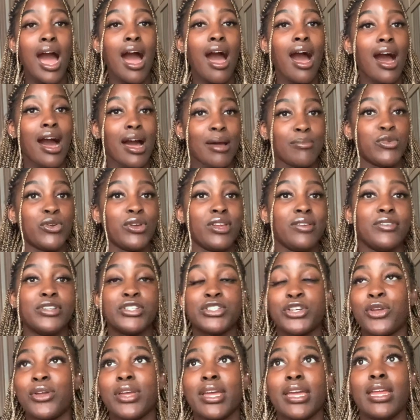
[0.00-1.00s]
I'm not even
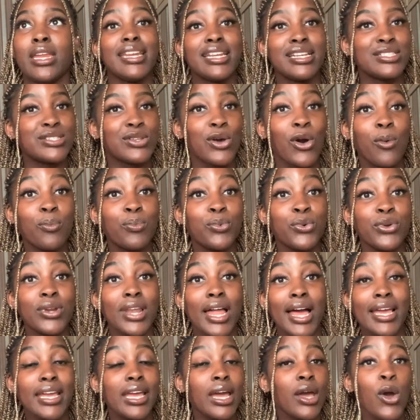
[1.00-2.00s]
joking. Example,
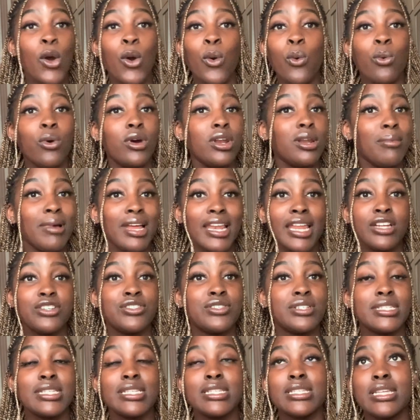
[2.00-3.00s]
like one of my
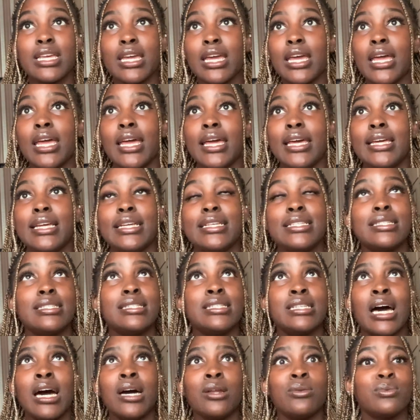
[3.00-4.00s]
lecturers this year, his
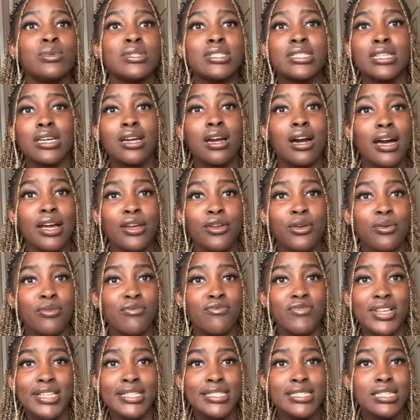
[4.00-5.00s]
dad was the guy who
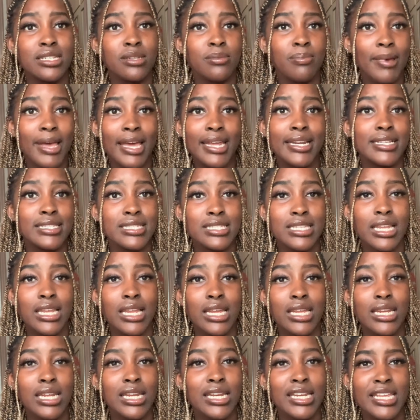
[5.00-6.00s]
invented
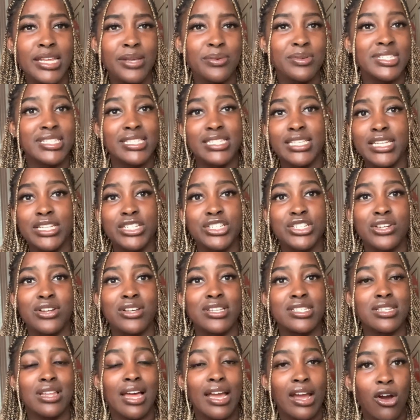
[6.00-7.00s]
penicillin and he was teaching
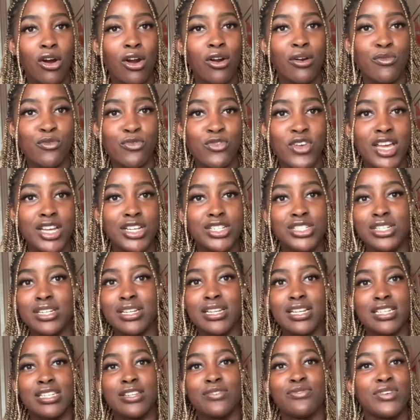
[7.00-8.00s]
us like our infection
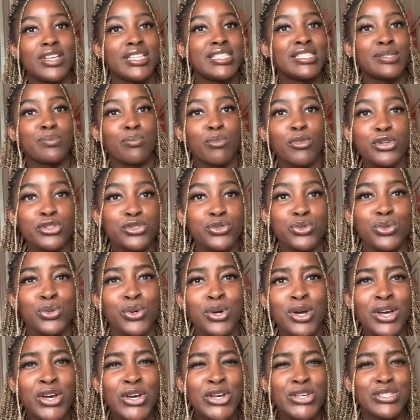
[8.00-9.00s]
and defense
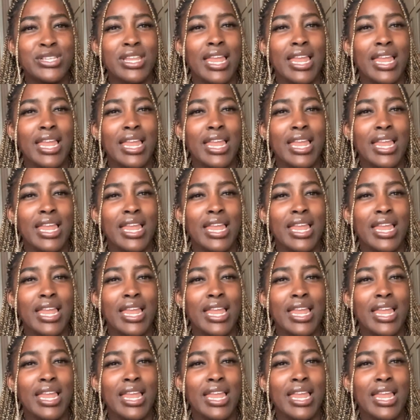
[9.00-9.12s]
module.